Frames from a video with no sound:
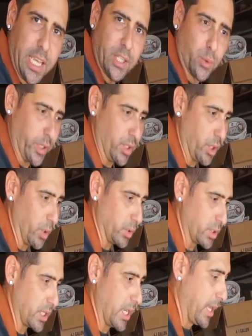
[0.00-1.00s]
It's
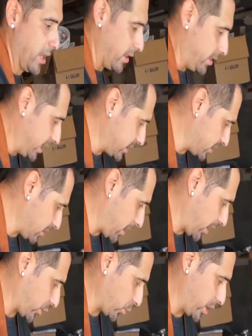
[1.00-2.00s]
reduced. This is
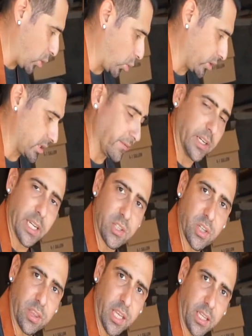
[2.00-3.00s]
about three quarters of an
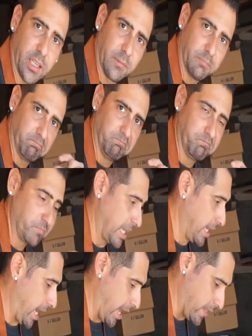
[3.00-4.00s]
inch thick.
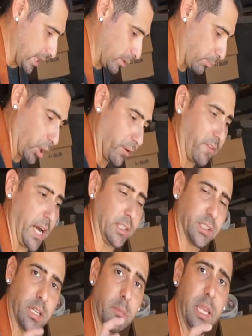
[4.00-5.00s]
And then the profile is
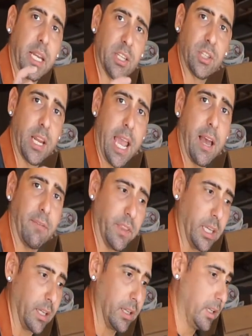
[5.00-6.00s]
going to be an inch and a half
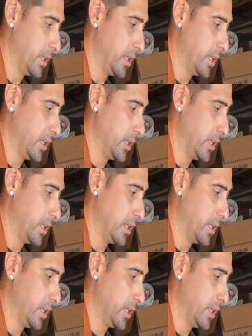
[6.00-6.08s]
thick.